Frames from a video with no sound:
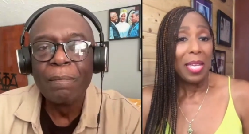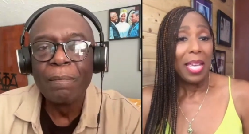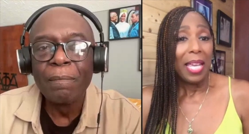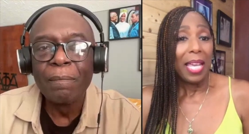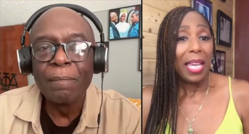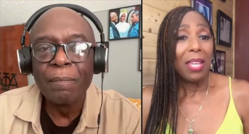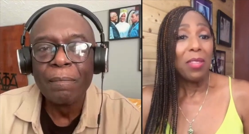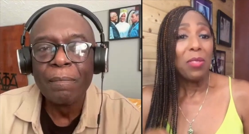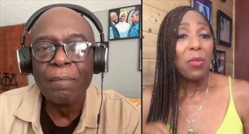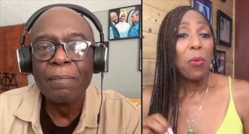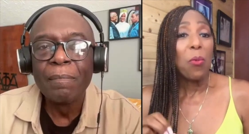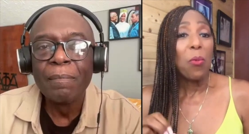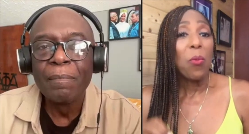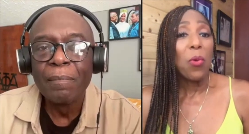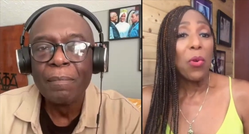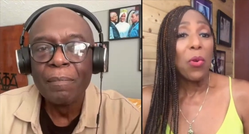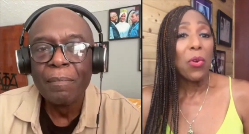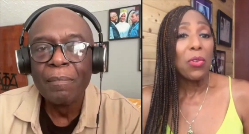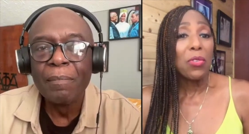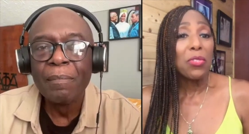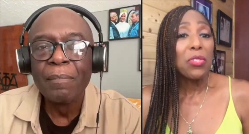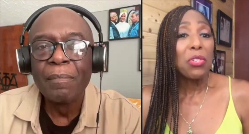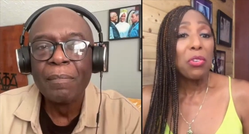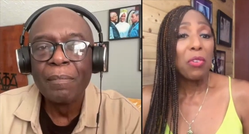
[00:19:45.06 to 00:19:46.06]
Speaker 1: in the
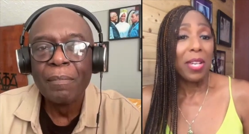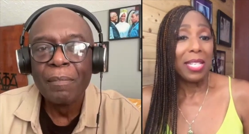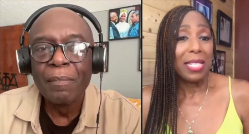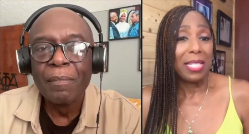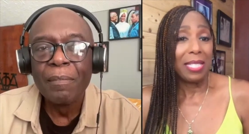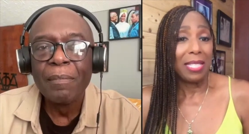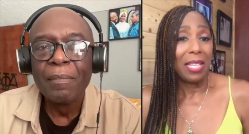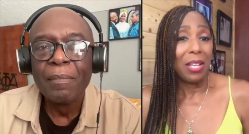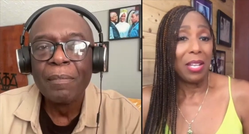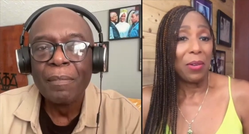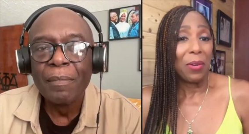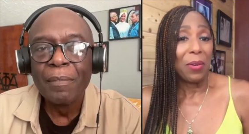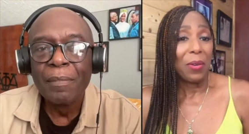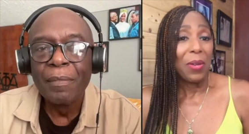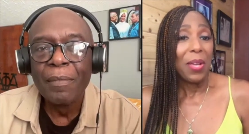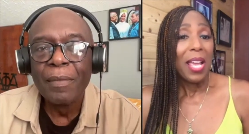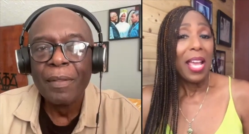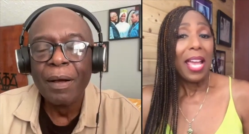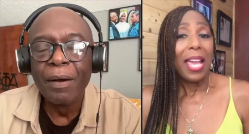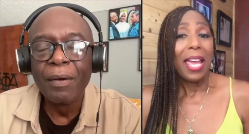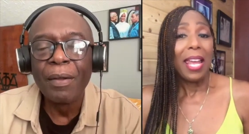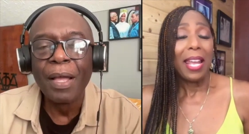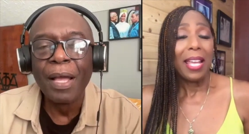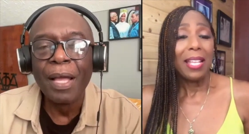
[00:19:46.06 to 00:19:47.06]
World Trade Center.
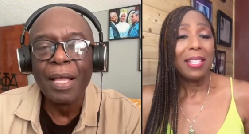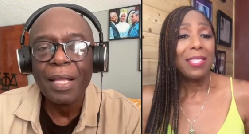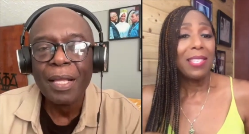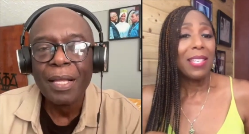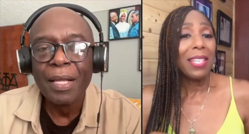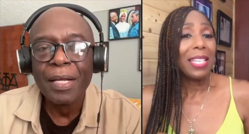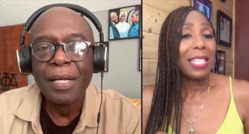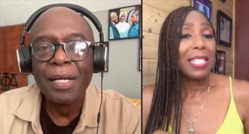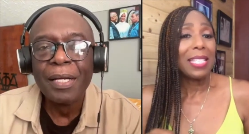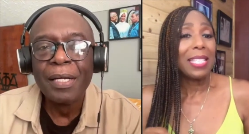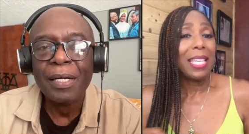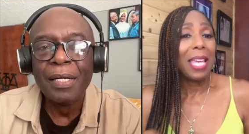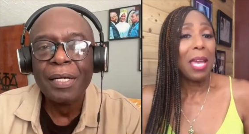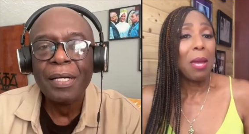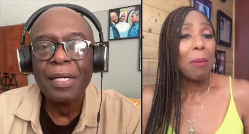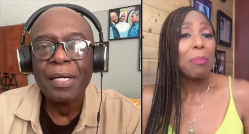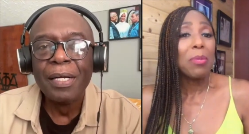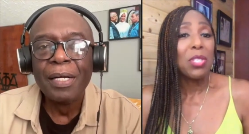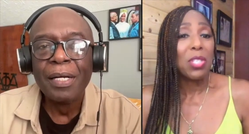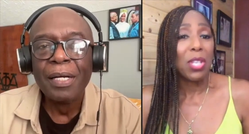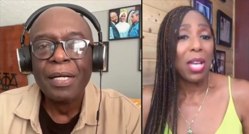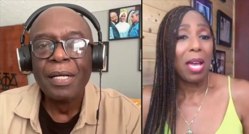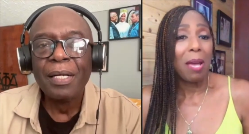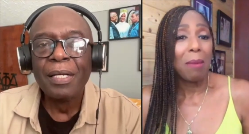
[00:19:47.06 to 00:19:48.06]
And okay. I took a
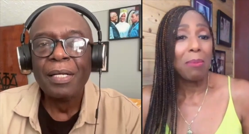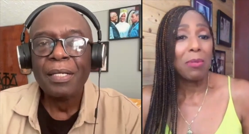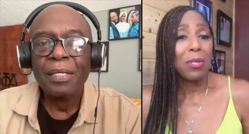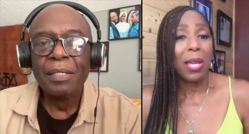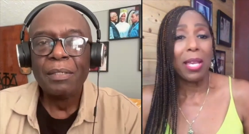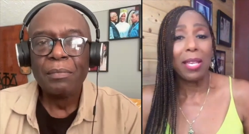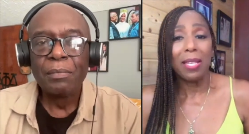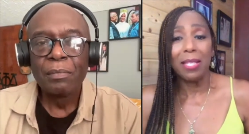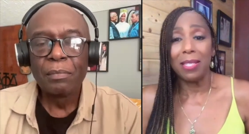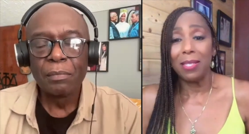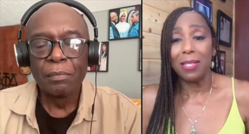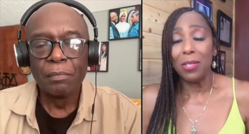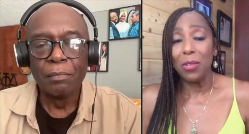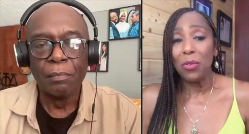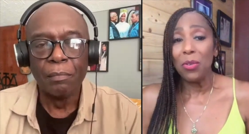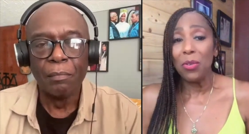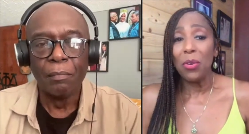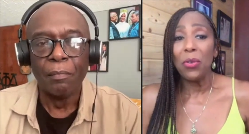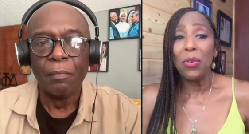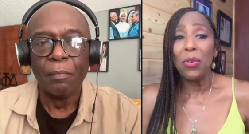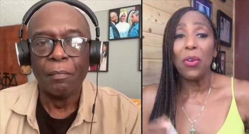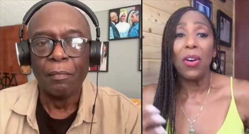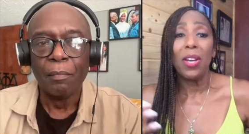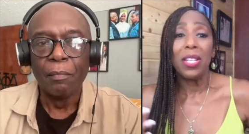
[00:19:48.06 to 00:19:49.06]
temp job so I could still
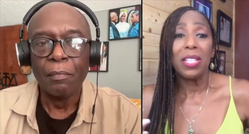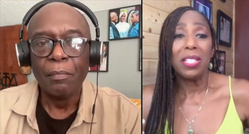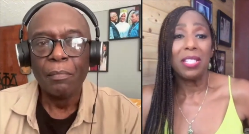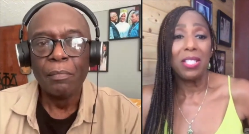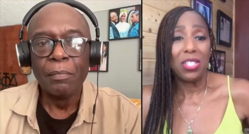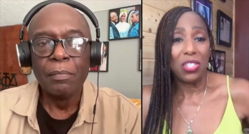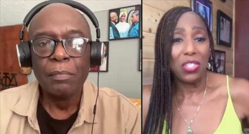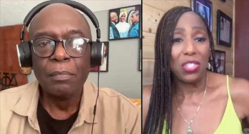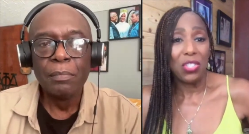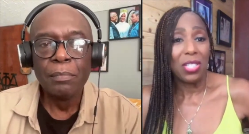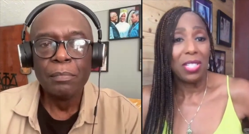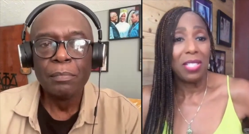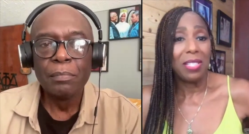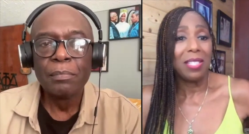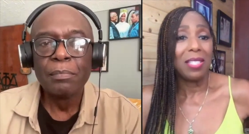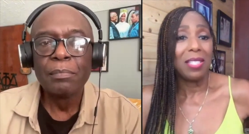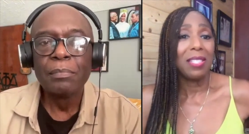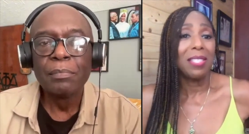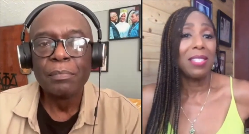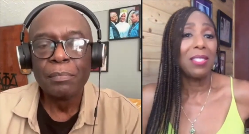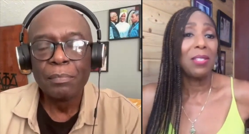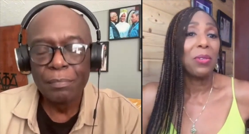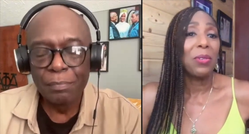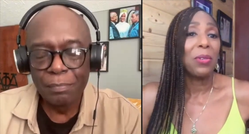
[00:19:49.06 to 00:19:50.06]
go to auditions
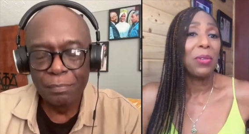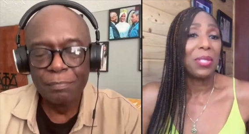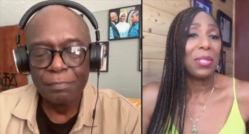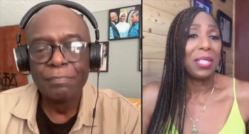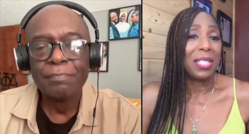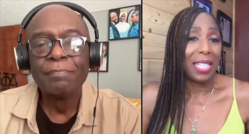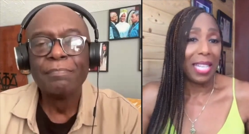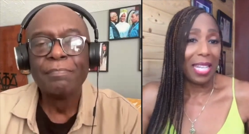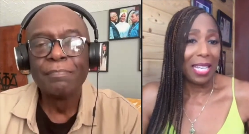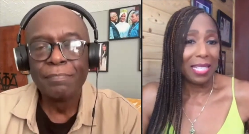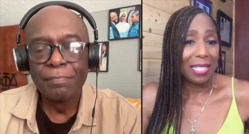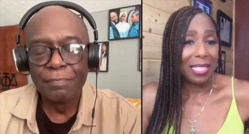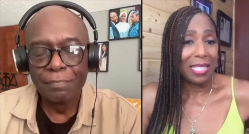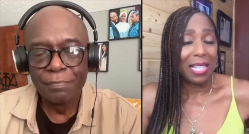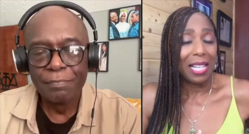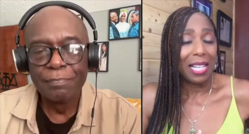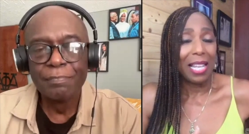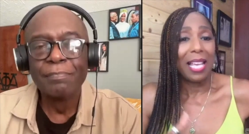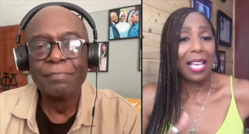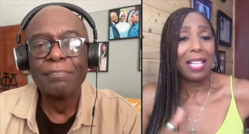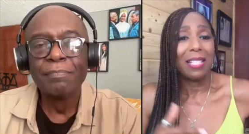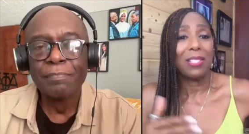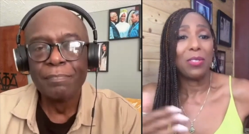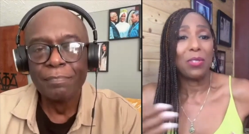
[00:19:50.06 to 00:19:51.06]
and still go to dance
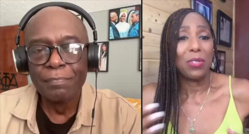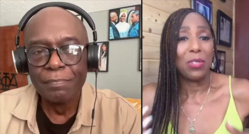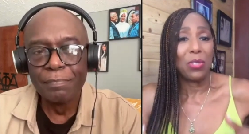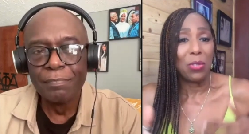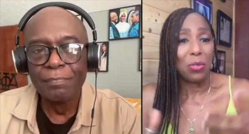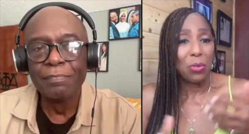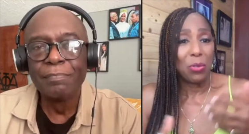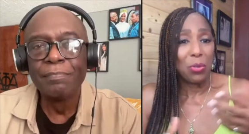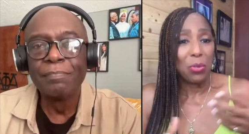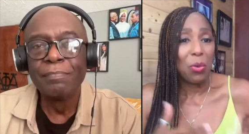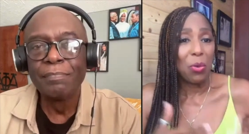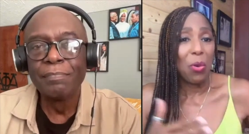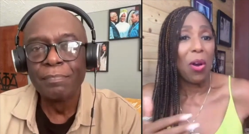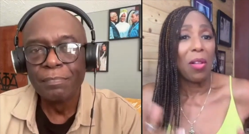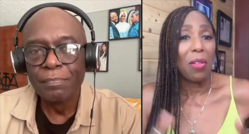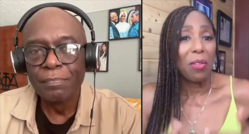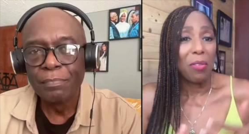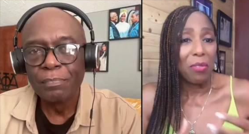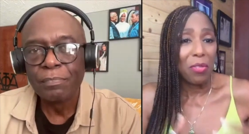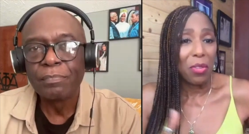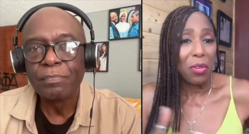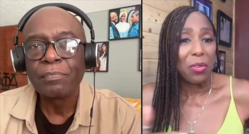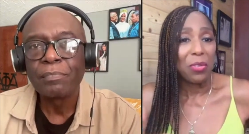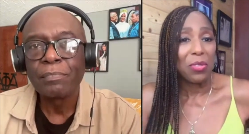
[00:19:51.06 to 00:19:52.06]
class and still mm-hmm. do
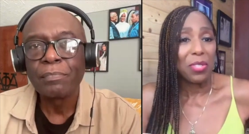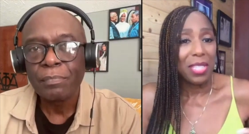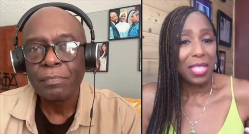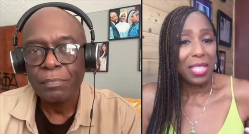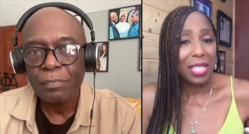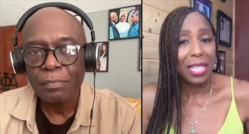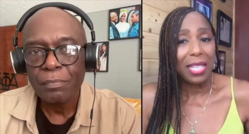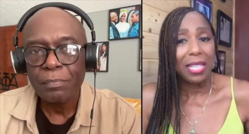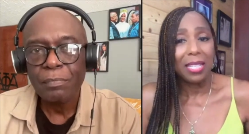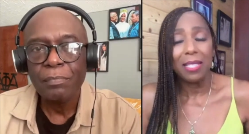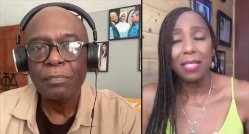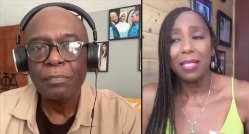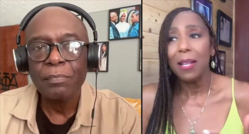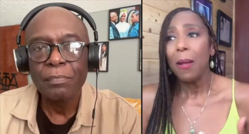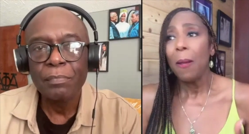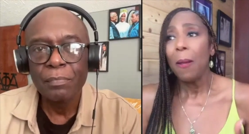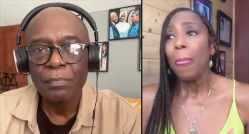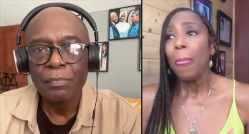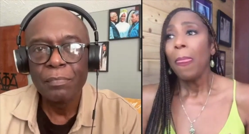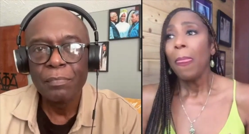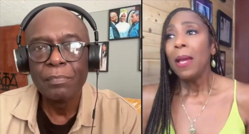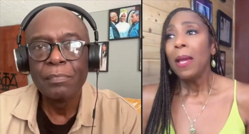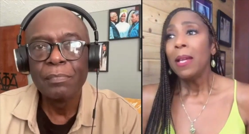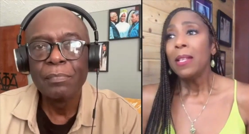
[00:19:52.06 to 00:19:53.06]
all of those things.
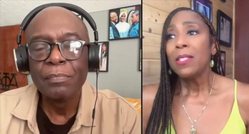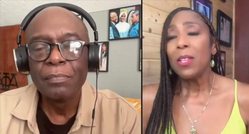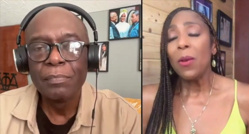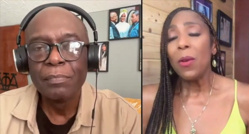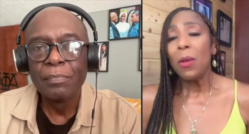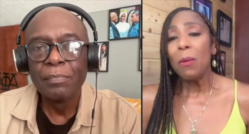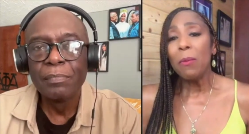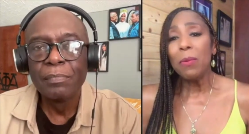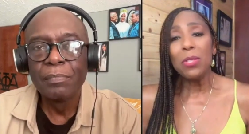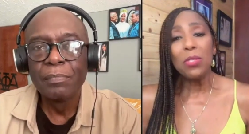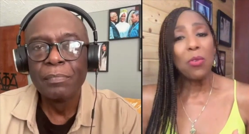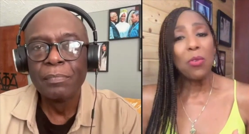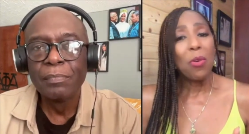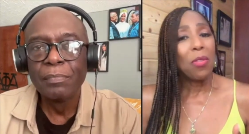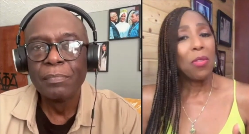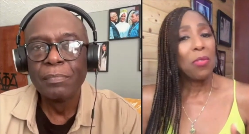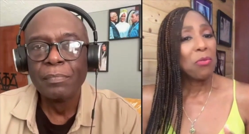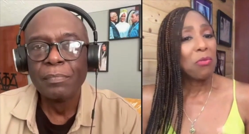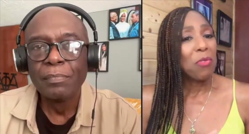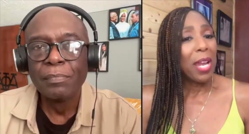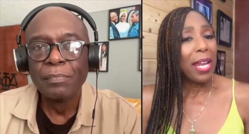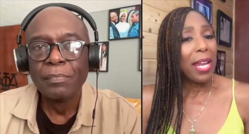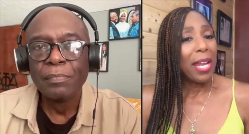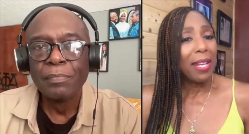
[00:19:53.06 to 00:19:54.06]
So it was on
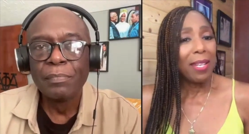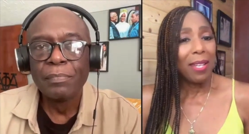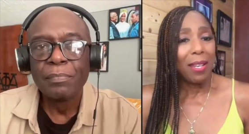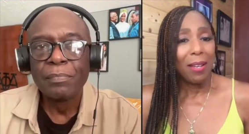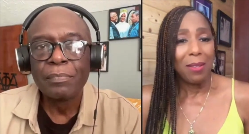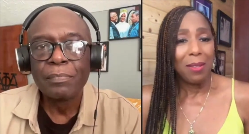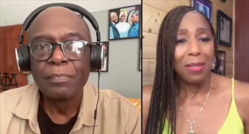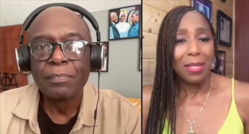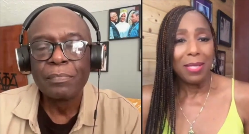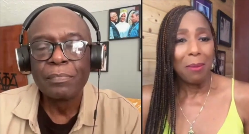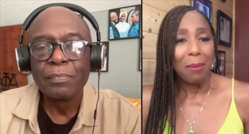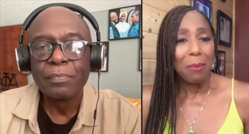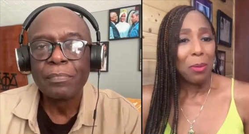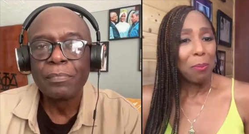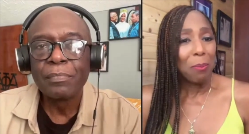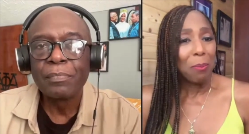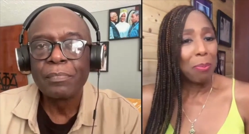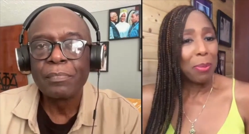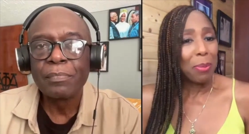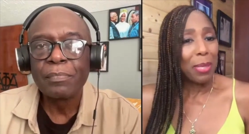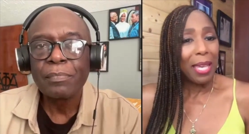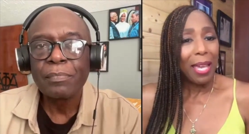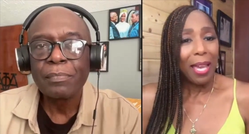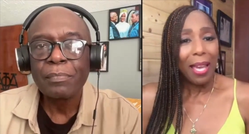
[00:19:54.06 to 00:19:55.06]
the radio,
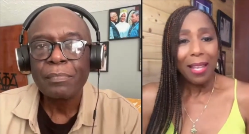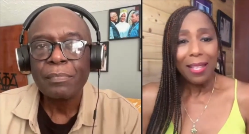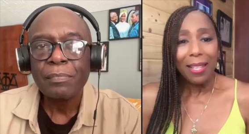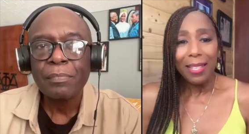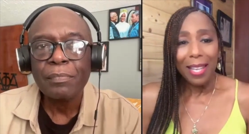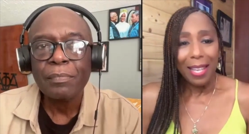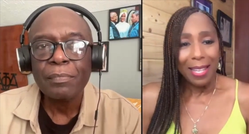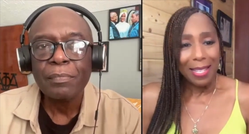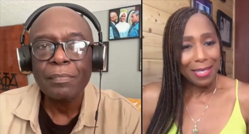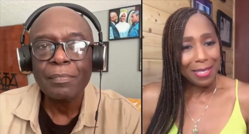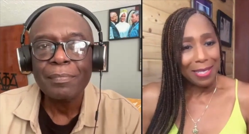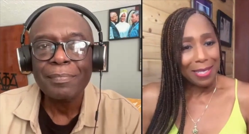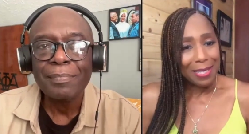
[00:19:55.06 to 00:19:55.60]
WBLS